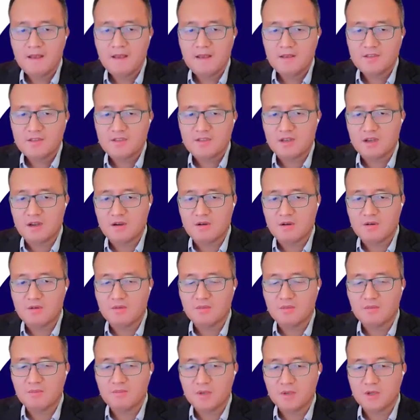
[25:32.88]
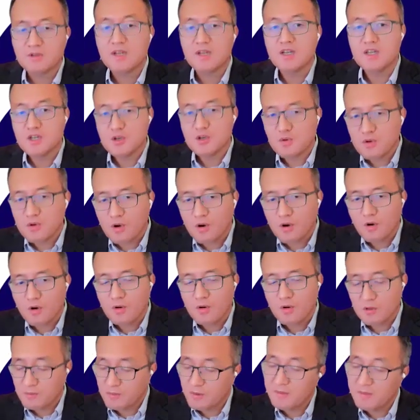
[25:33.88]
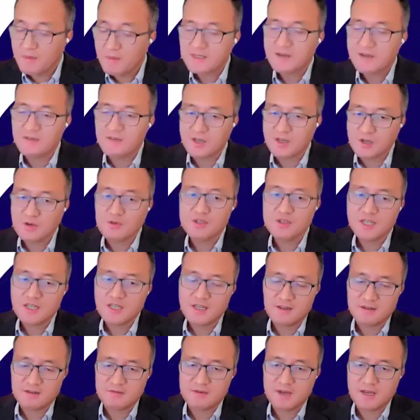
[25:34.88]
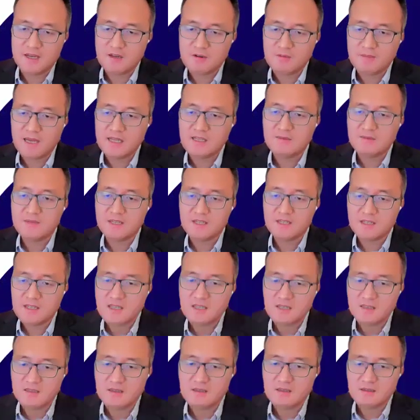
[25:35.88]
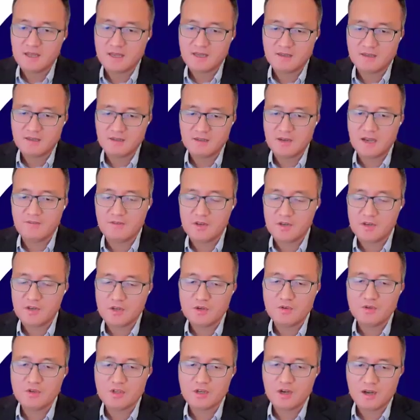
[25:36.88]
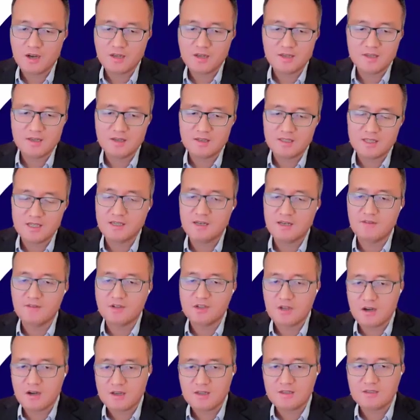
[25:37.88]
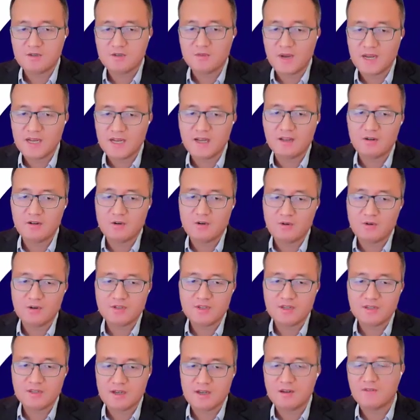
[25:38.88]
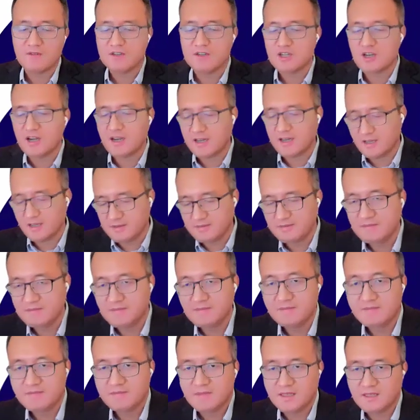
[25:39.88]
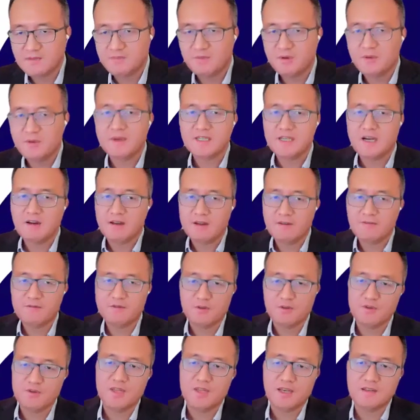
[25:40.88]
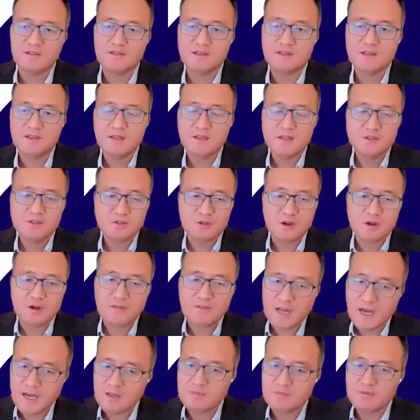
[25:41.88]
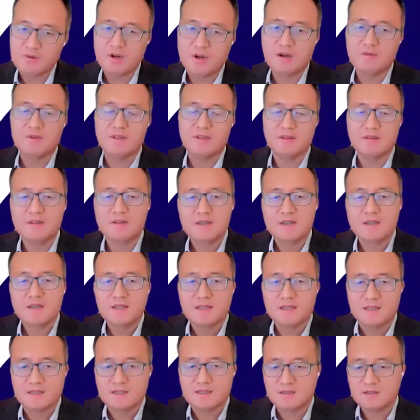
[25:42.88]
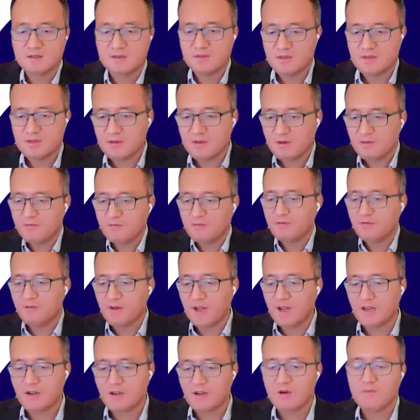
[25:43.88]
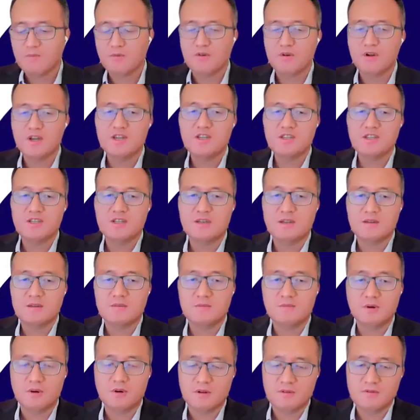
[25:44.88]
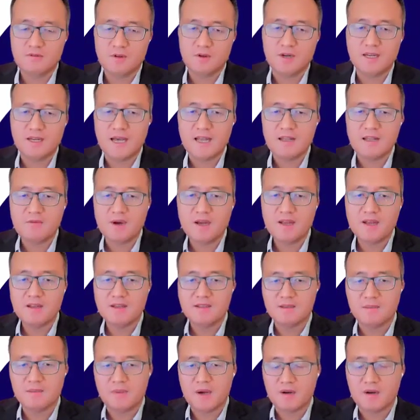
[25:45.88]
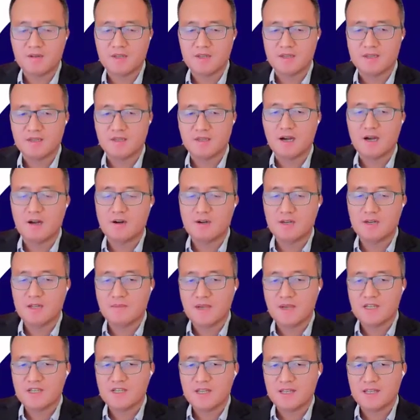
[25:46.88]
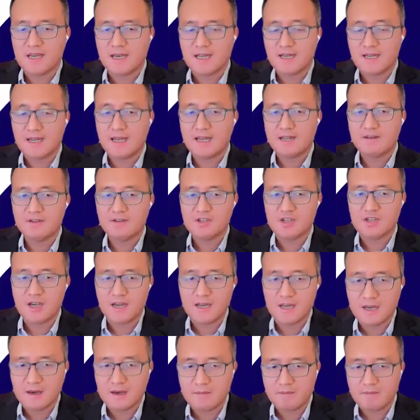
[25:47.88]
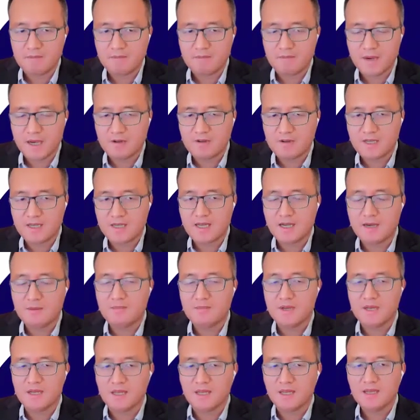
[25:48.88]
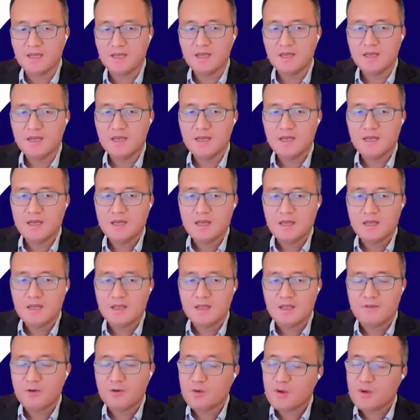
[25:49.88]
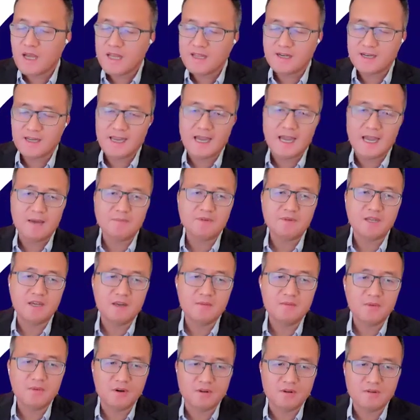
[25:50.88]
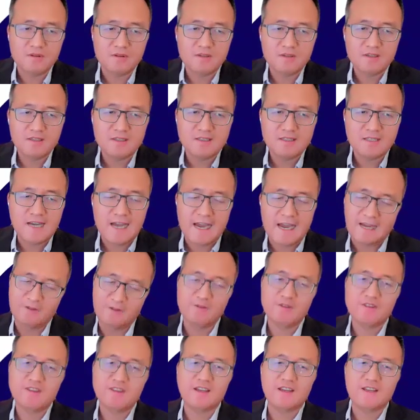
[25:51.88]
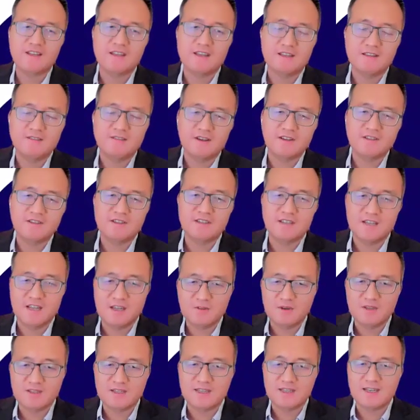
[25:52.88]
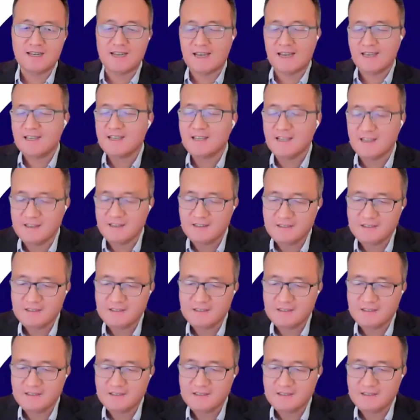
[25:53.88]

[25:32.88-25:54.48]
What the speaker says: So build a new core, you pretty much have a new team, right? New management team. Like, you know, have a new jockey, a team of jockeys to ride on the horses out of China. That's pretty much how I view this. Solve a lot of problems. That's a, you know, funding operation point of view. Another one is about, I already mentioned that a lot of China biotech company, if you look at the cap table, I don't think the investor in the US can like it,